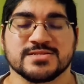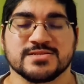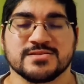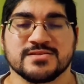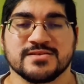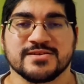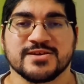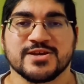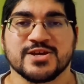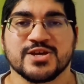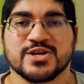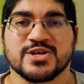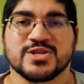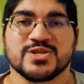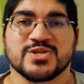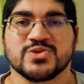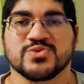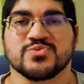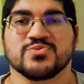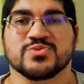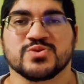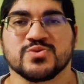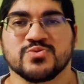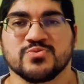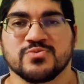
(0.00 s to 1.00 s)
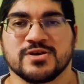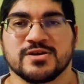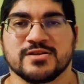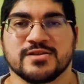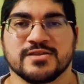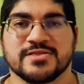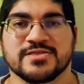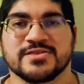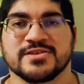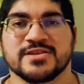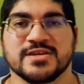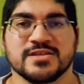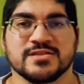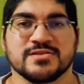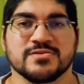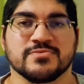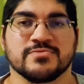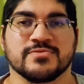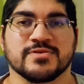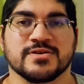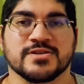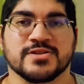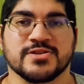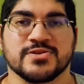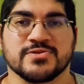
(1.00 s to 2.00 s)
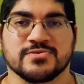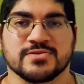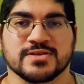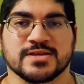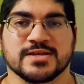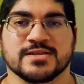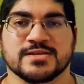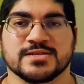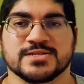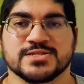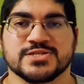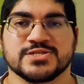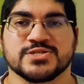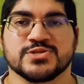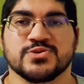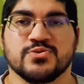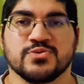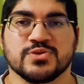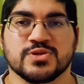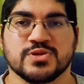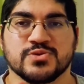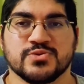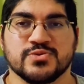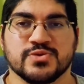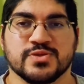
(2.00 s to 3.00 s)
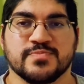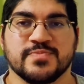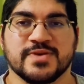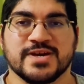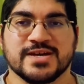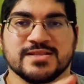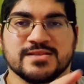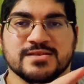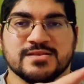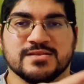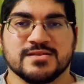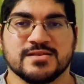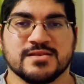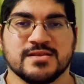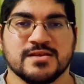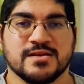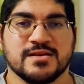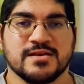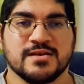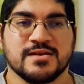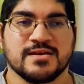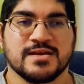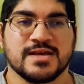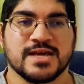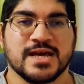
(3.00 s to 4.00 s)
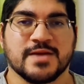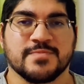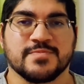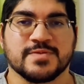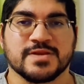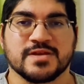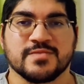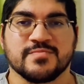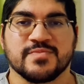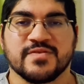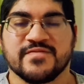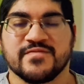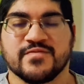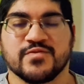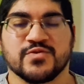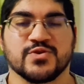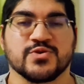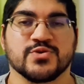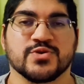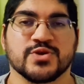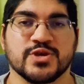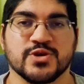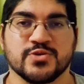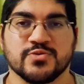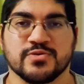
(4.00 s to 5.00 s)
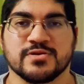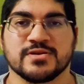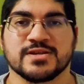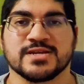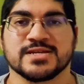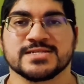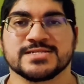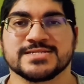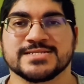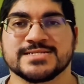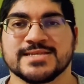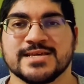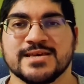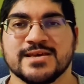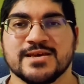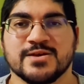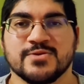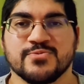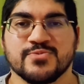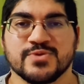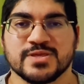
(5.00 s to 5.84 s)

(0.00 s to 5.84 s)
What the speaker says: So like 2 to 1, 3 to 1, you'll get a sawtooth pattern happening before your QRS,